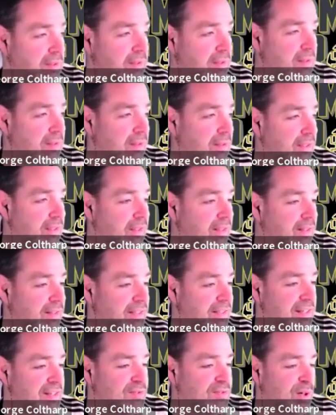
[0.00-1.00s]

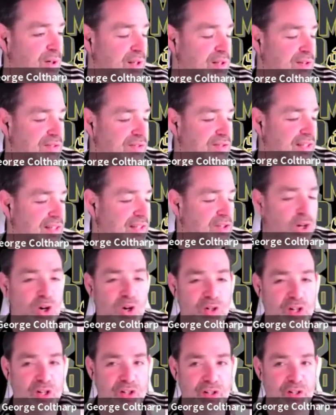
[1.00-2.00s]
It's one of those things. Oh
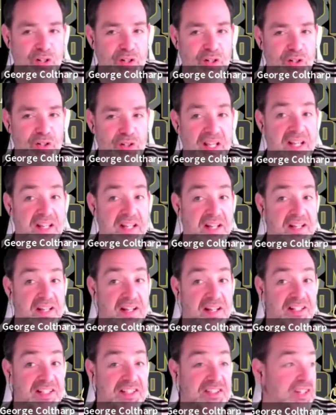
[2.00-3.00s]
no, yeah,
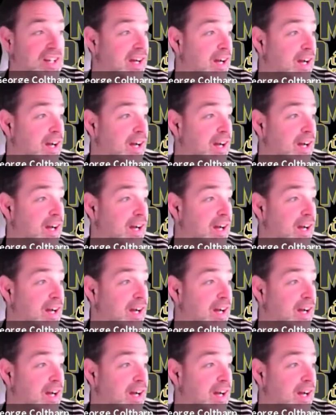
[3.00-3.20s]
good job.